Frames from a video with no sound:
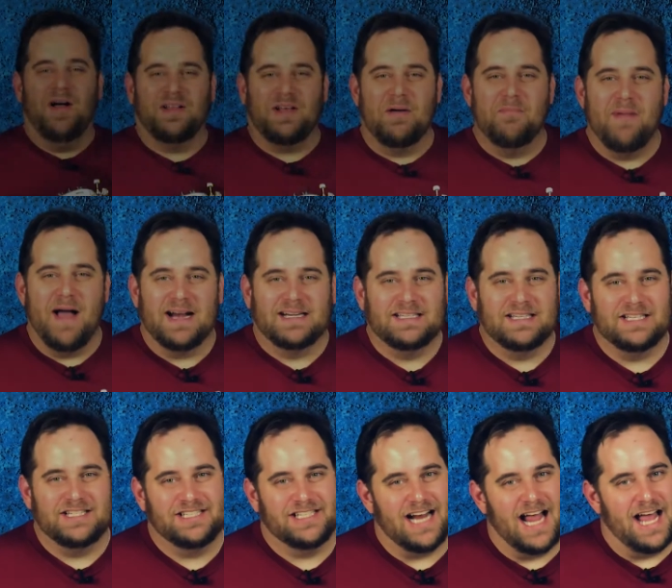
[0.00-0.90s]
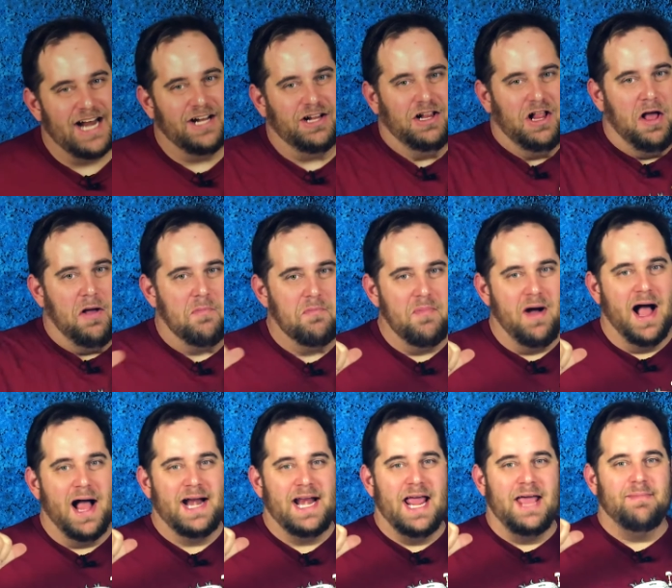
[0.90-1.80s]
Welcome back to the channel.
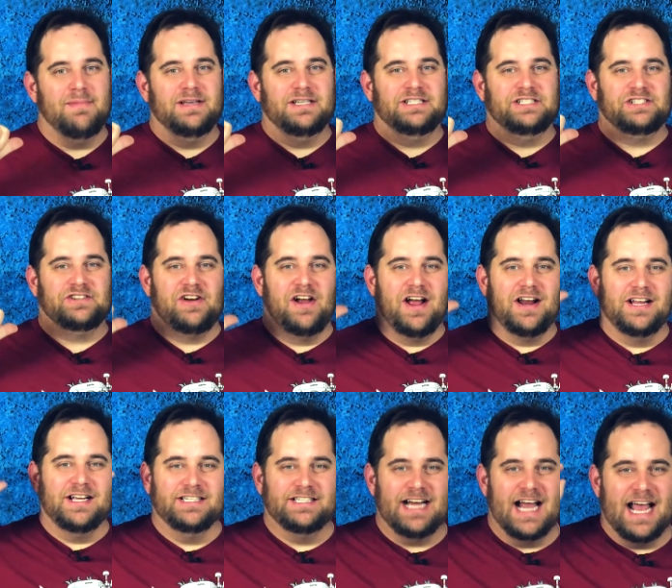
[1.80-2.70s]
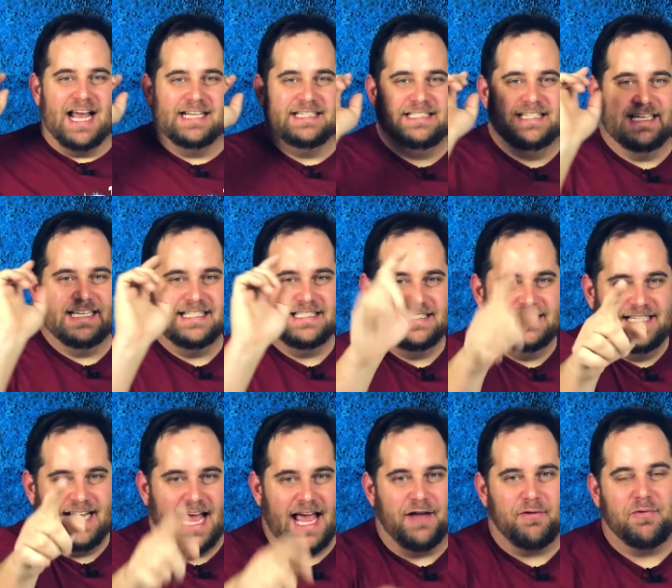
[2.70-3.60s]
My name is Tronage, and
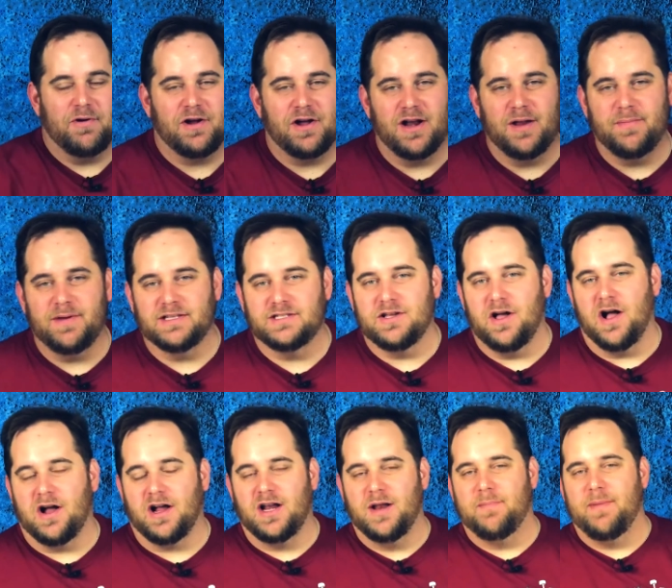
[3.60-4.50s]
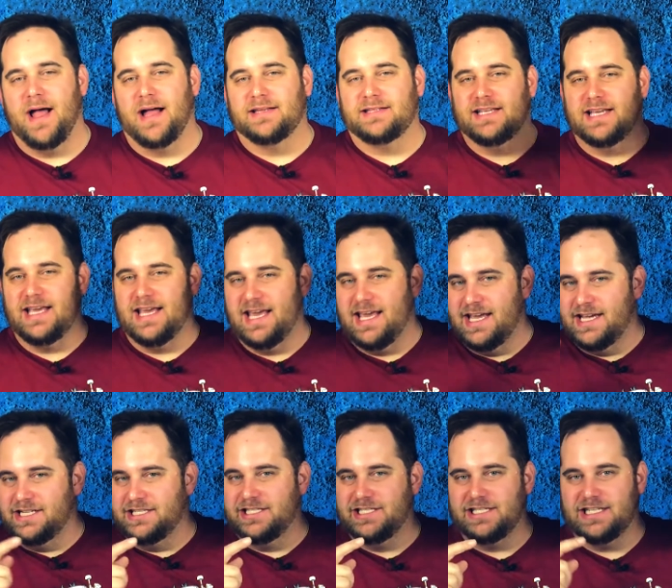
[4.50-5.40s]
today we're going to be talking about the
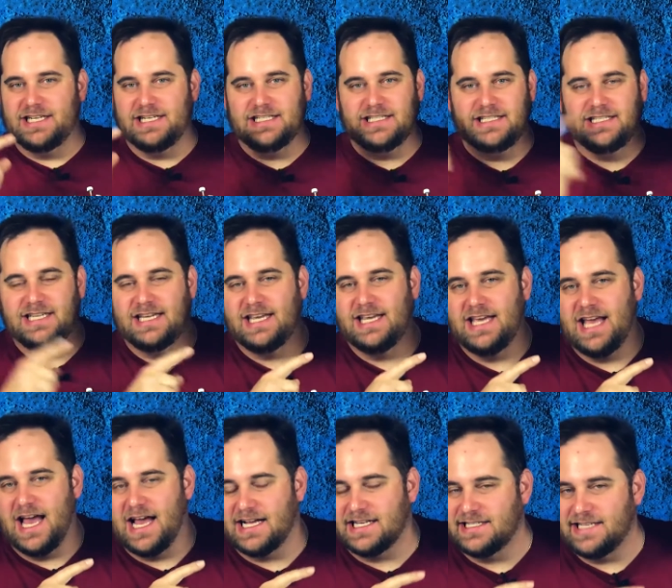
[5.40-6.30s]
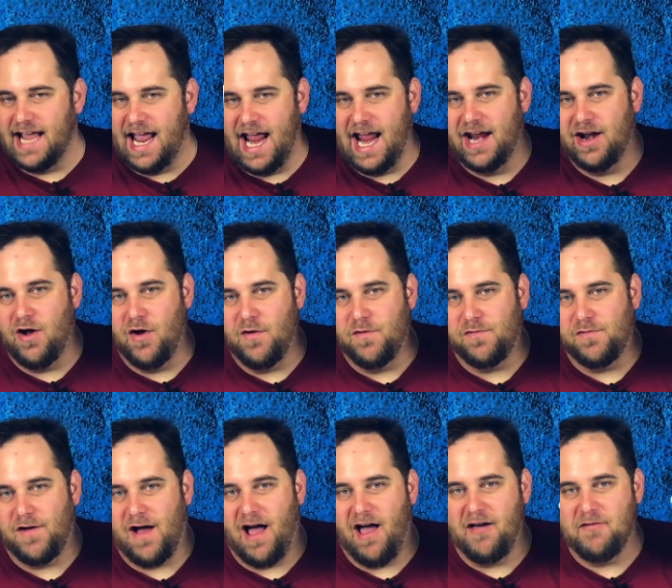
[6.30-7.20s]
Eachine
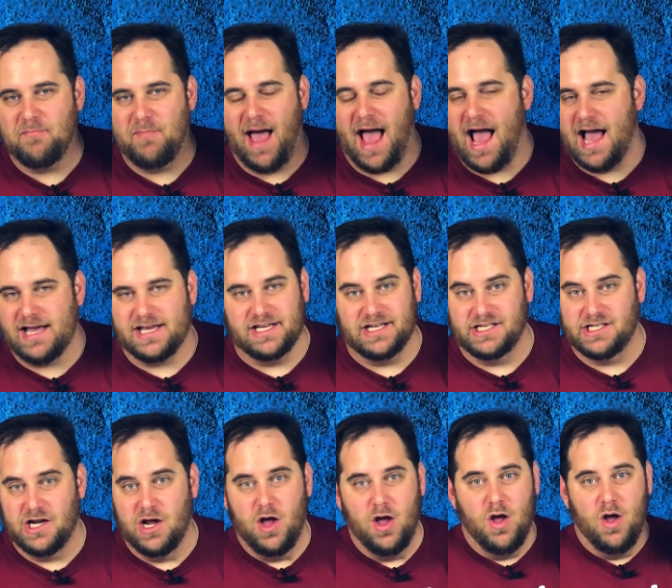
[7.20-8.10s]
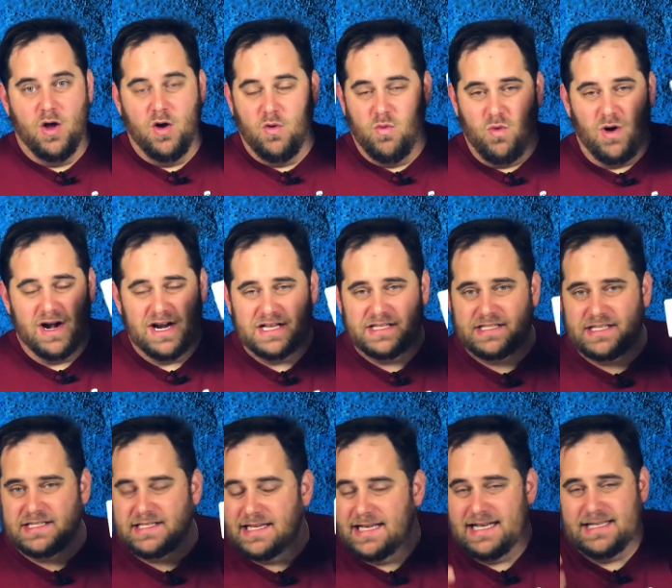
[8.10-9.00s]
TX805 package. What is
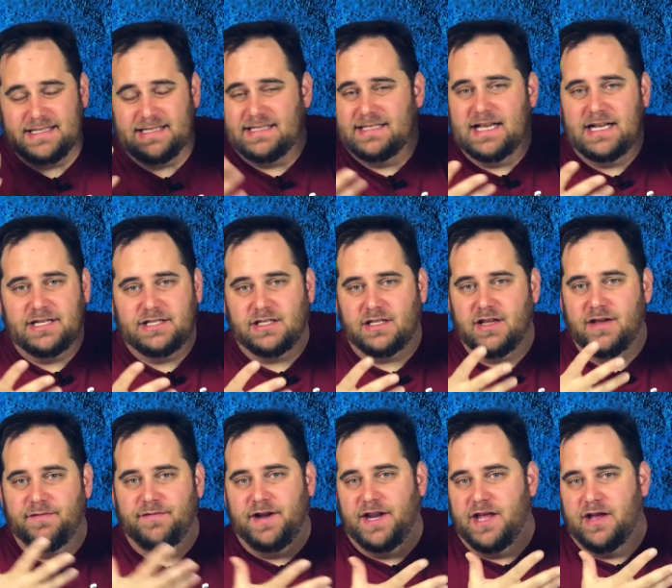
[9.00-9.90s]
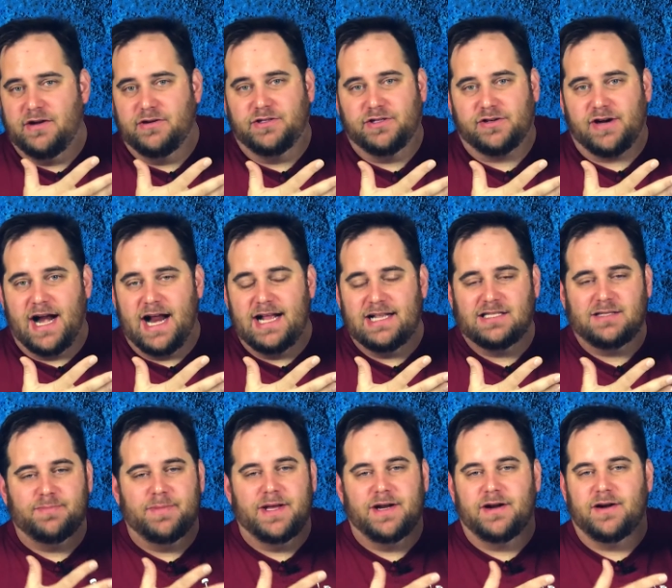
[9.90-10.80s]
this? It's essentially a video
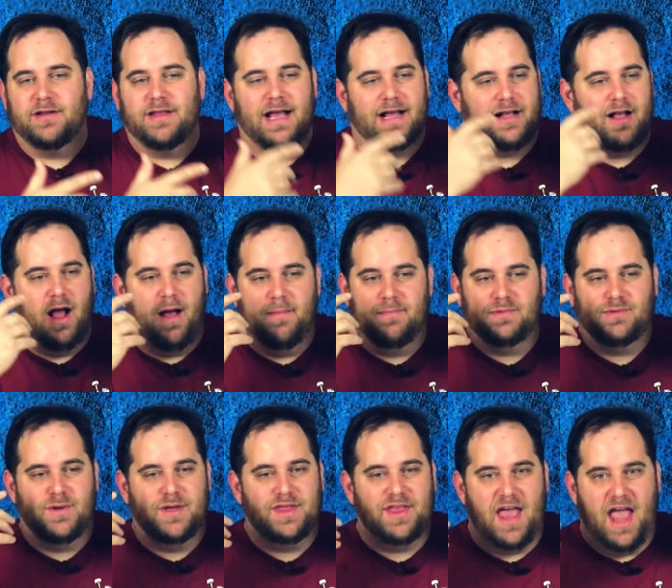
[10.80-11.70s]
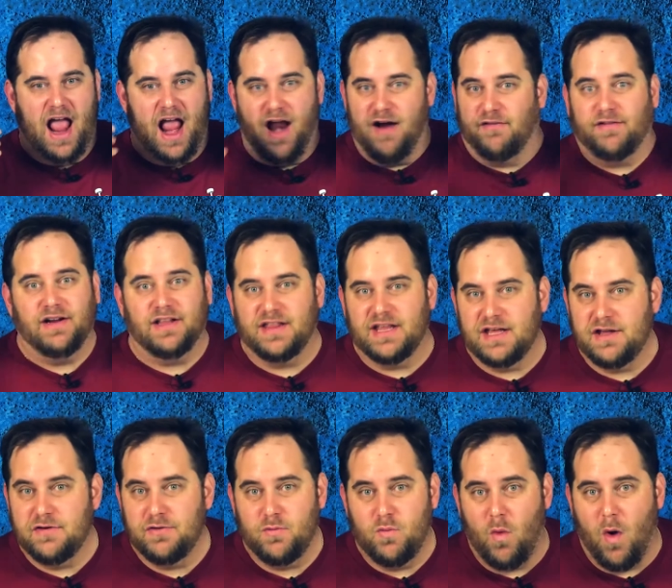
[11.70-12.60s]
transmitter that comes with everything
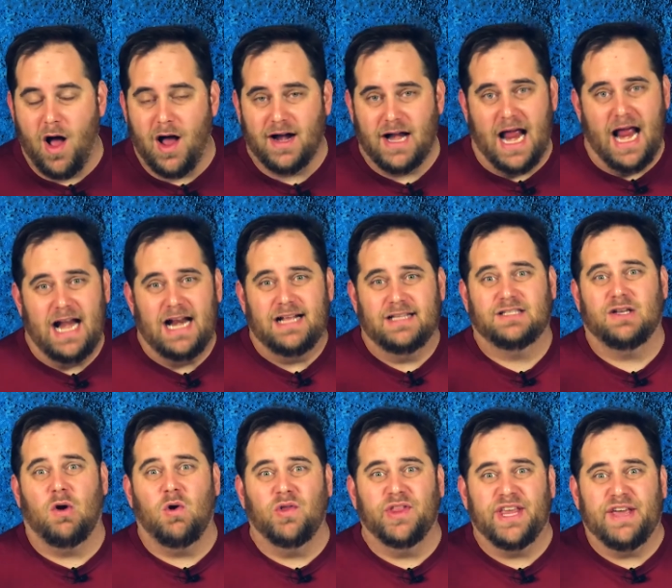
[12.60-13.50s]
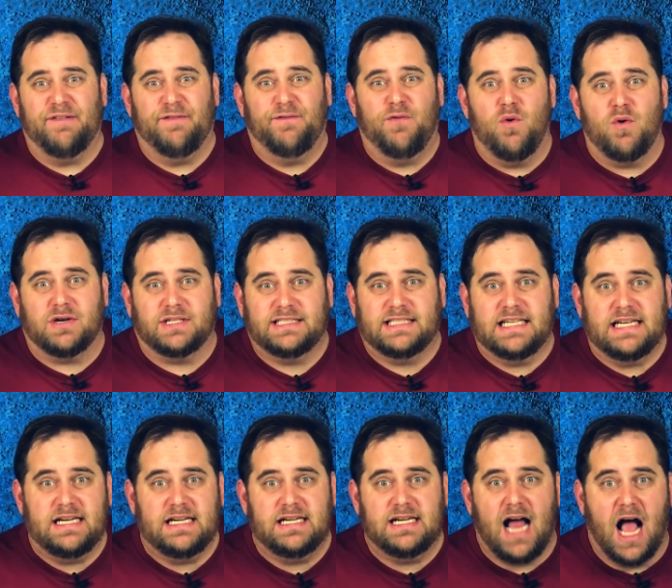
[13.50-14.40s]
you'd want, and it's only
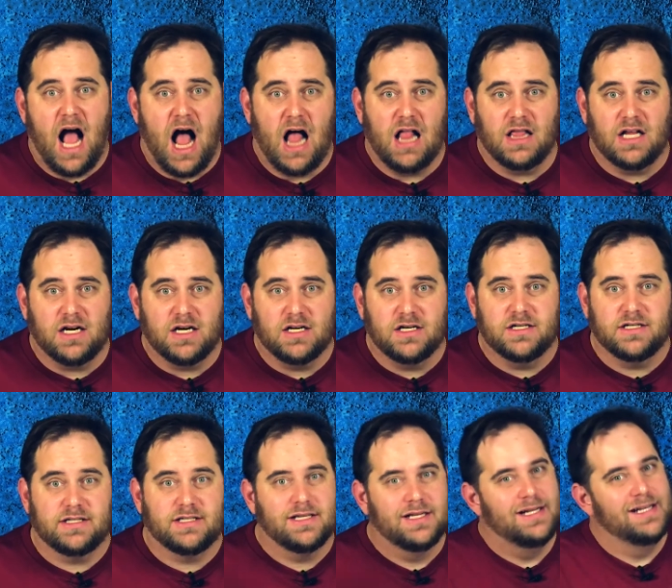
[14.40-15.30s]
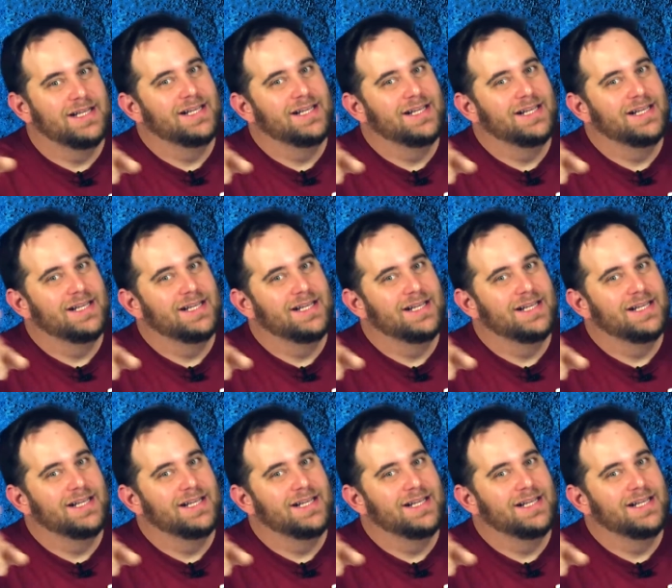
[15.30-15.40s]
$14.